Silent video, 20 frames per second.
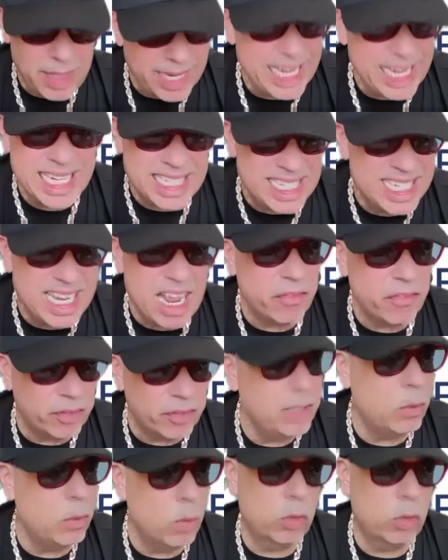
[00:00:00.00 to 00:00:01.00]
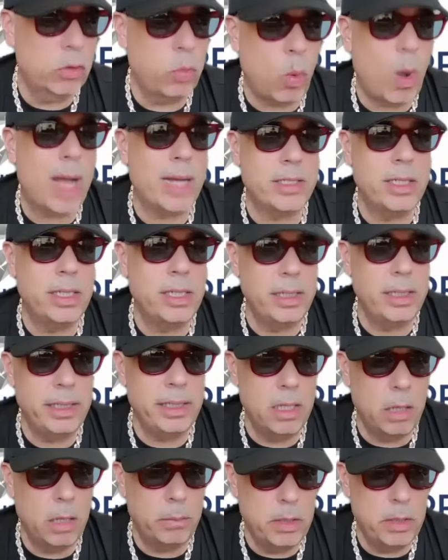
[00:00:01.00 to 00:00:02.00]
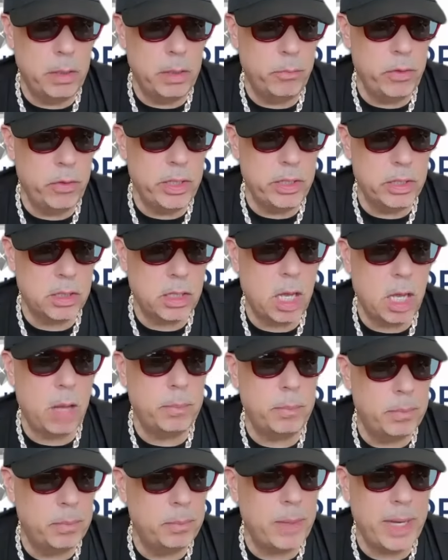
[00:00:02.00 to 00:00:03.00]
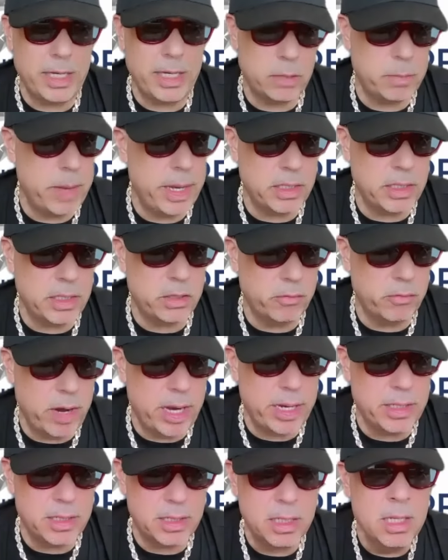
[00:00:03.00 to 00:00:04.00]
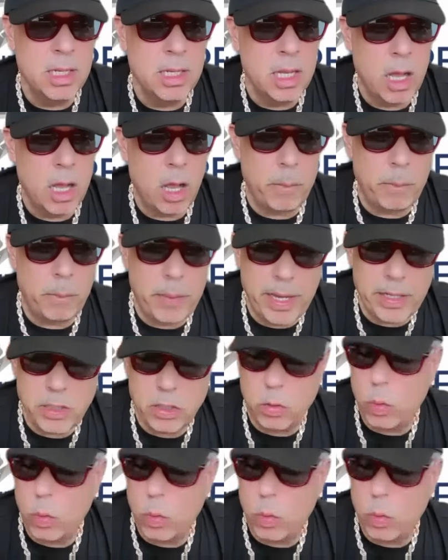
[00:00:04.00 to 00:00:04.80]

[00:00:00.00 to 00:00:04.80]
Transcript: It's definitely worth watching leading up to the Breeders' Cup. Pace makes the race on Pass